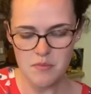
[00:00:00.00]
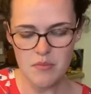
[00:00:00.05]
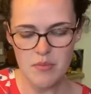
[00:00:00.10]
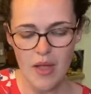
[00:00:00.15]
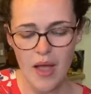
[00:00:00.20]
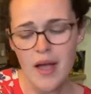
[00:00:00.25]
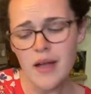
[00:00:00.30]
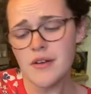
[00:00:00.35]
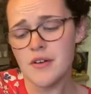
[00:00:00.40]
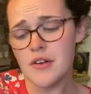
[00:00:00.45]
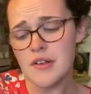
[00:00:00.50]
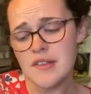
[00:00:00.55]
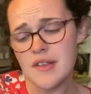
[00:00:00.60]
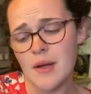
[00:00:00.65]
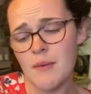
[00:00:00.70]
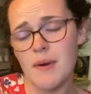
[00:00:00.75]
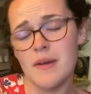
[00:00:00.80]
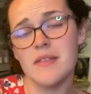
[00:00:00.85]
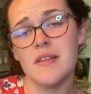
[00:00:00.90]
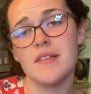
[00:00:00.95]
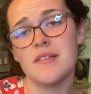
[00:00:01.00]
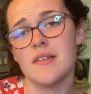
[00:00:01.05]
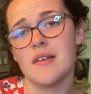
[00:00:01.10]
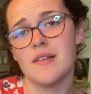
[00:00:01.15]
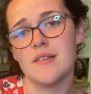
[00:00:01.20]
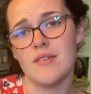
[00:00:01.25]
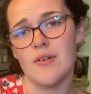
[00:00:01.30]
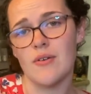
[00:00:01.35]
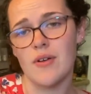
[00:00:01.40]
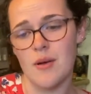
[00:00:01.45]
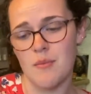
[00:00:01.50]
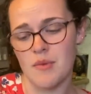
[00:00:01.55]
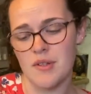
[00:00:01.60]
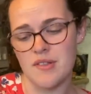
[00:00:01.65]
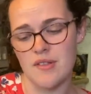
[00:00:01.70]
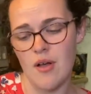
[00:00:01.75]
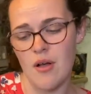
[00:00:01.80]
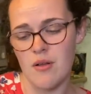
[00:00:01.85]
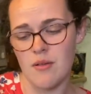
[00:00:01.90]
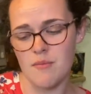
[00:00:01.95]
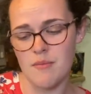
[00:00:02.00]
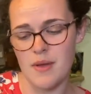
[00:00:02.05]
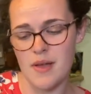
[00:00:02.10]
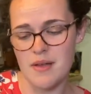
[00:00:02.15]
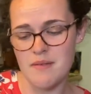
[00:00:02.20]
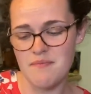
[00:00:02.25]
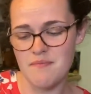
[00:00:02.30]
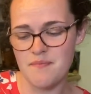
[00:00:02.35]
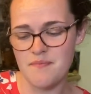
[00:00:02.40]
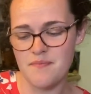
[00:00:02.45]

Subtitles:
I understand why these things don't come with salt, but